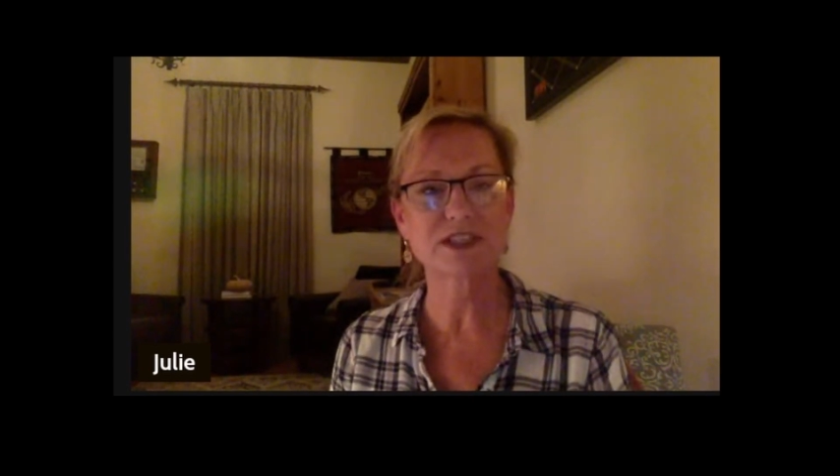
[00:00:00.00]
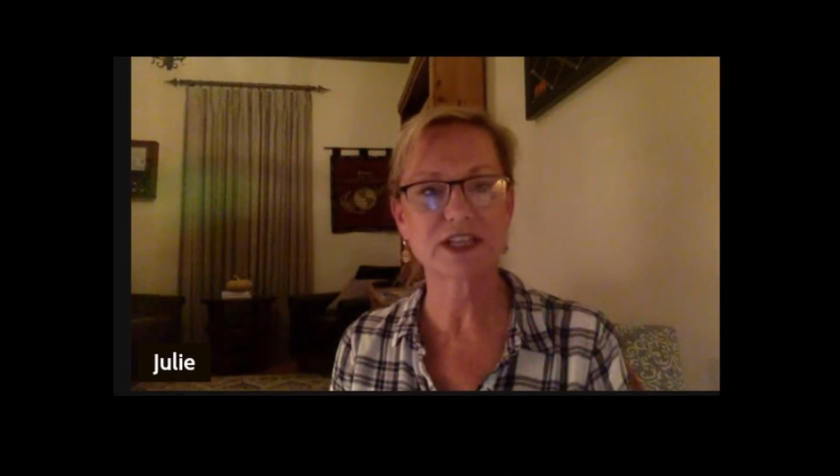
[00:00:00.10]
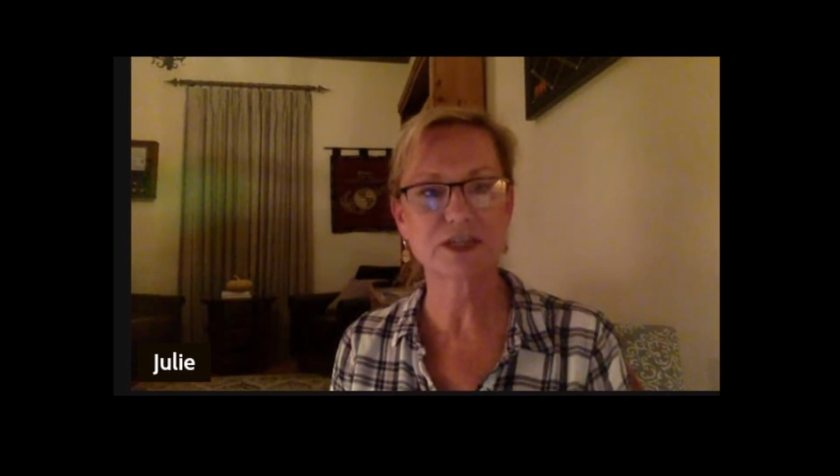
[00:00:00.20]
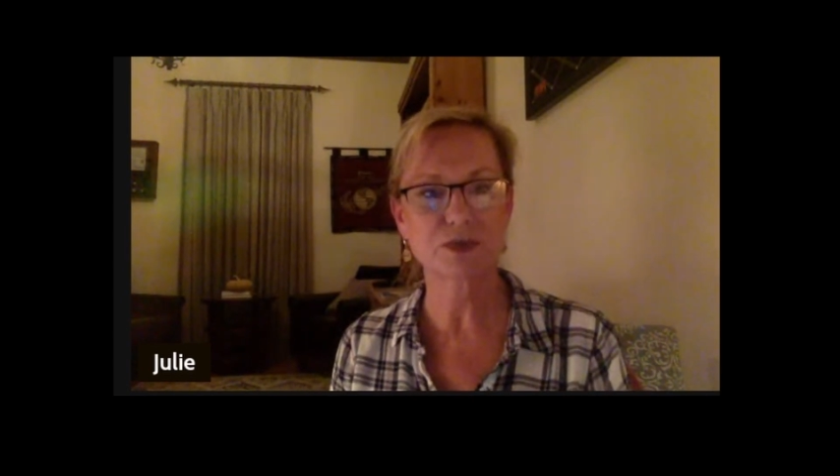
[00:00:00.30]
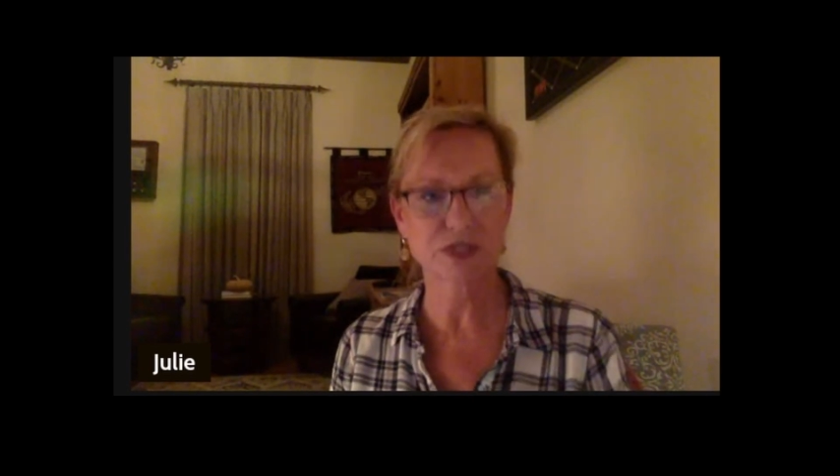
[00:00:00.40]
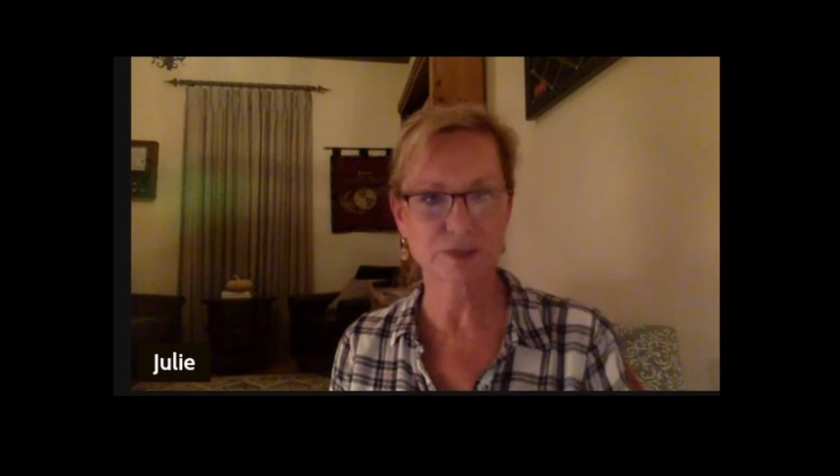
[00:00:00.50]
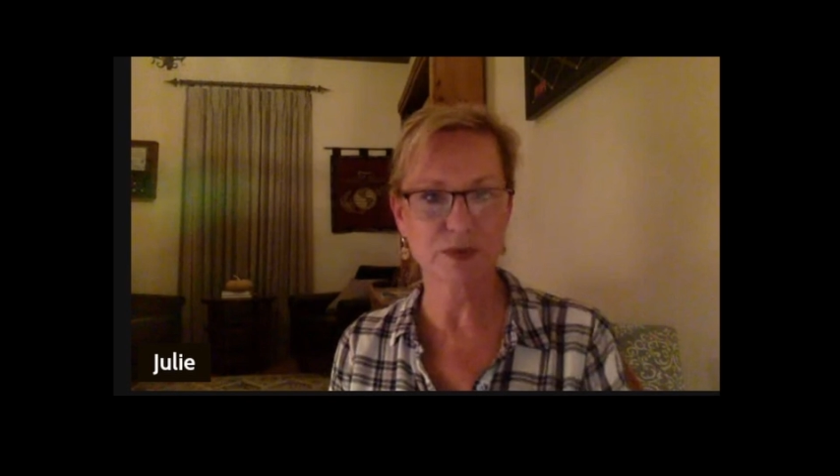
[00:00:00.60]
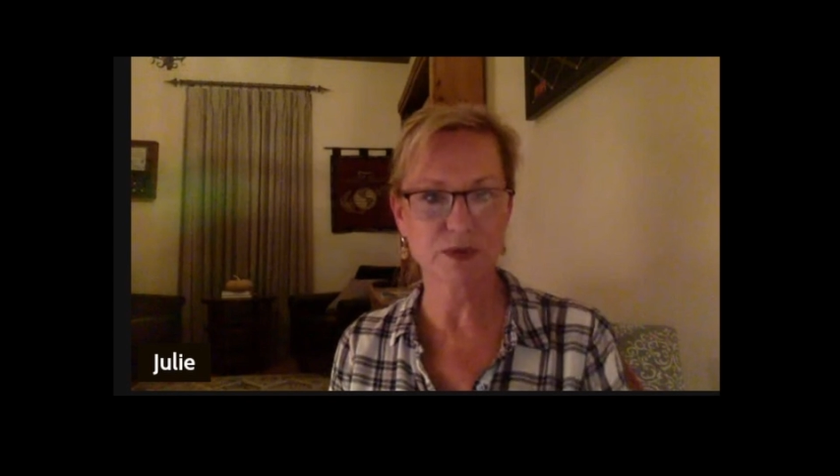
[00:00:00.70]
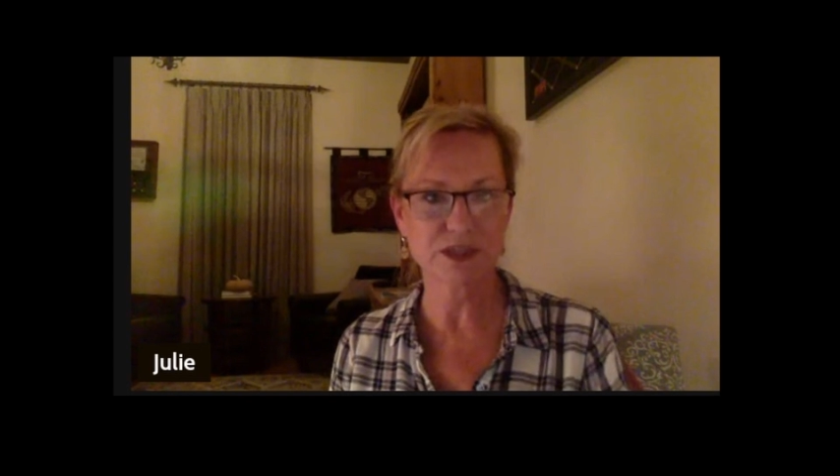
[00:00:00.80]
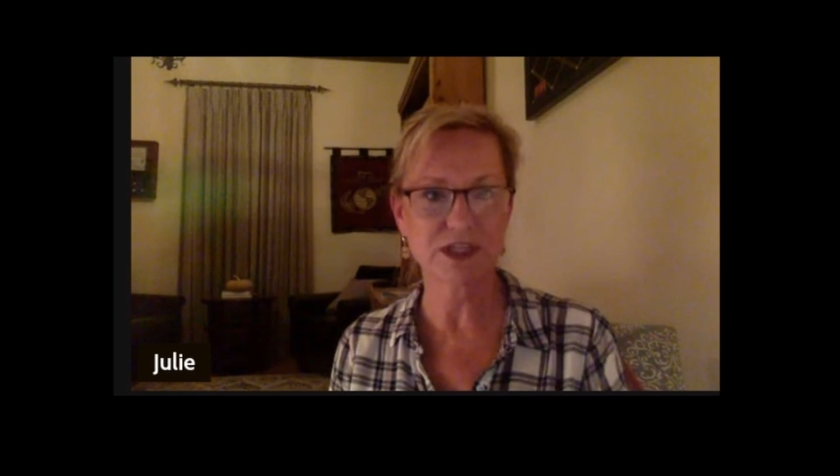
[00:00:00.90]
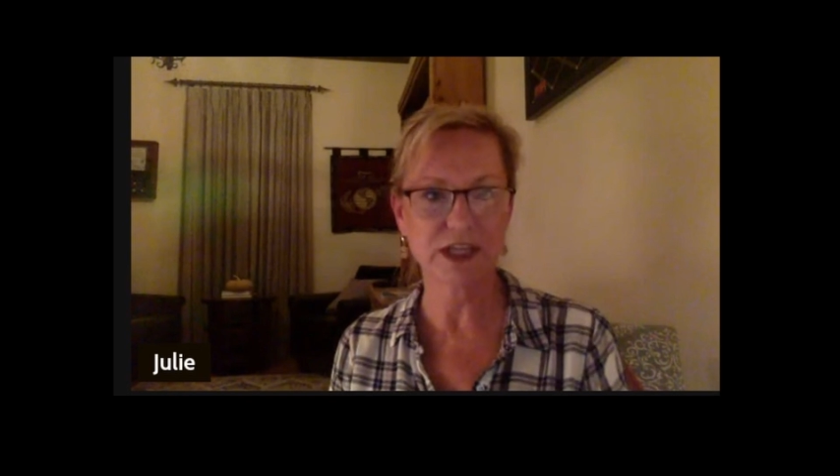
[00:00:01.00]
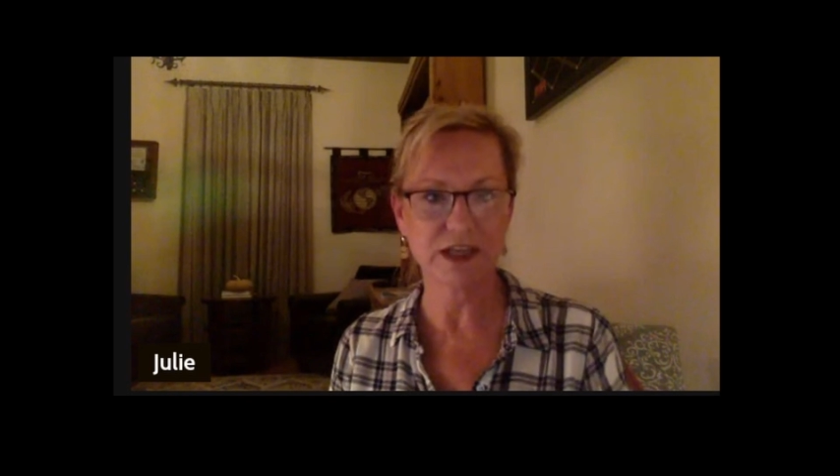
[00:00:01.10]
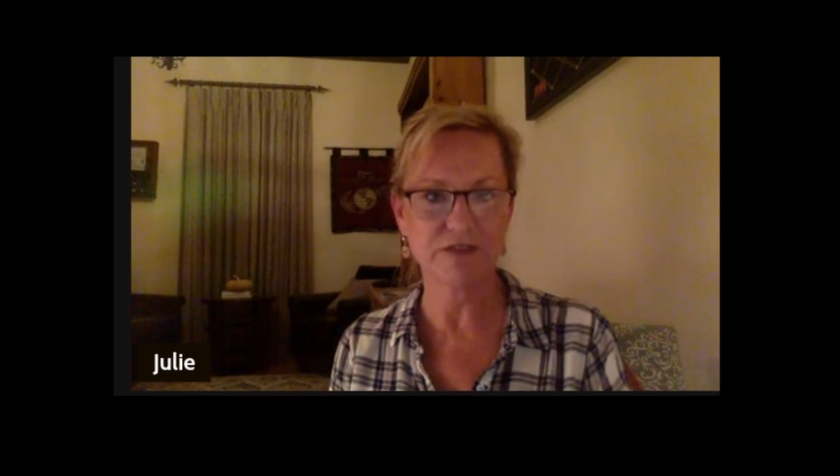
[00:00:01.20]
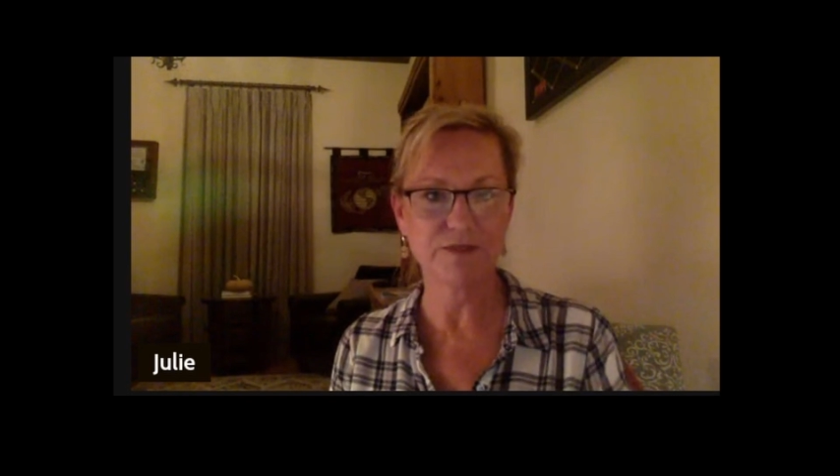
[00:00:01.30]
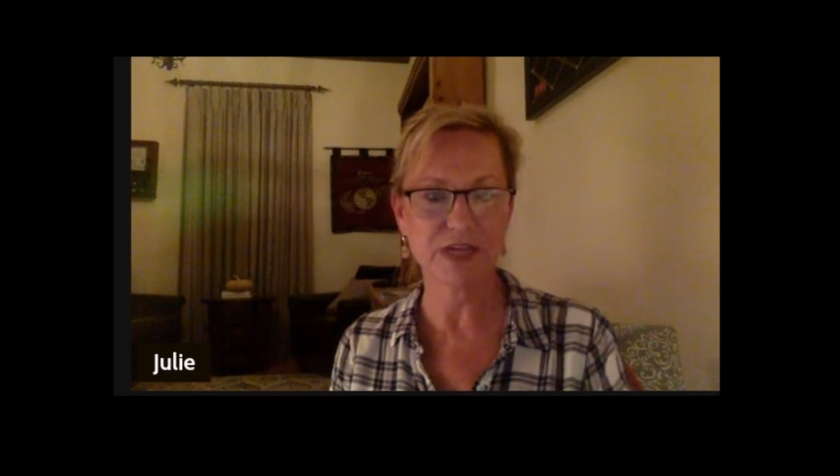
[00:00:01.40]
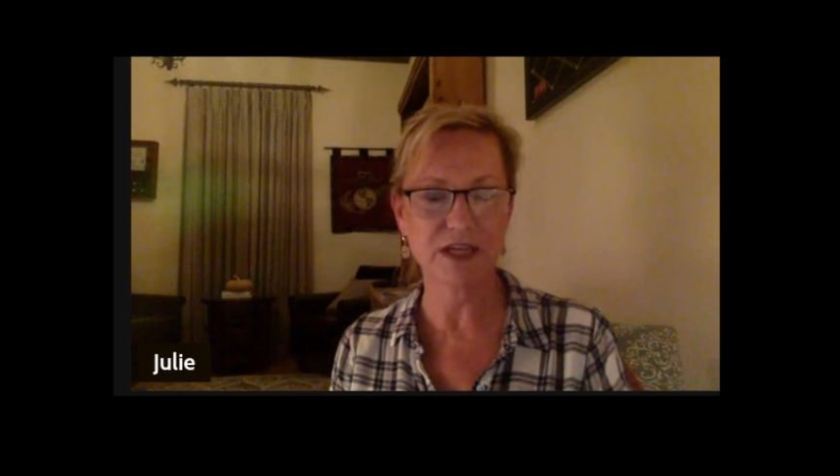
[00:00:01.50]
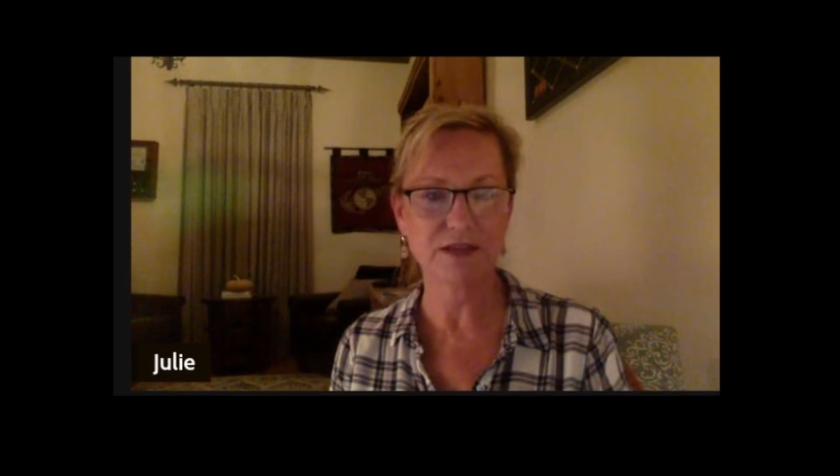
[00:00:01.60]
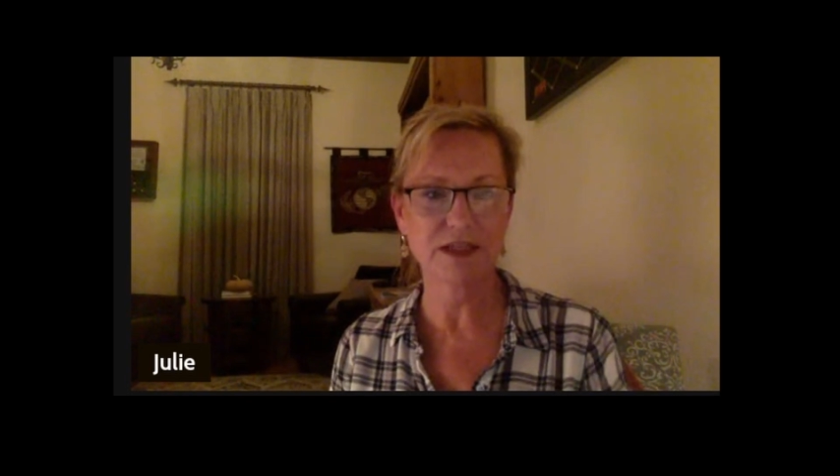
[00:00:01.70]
things were supposed to give me,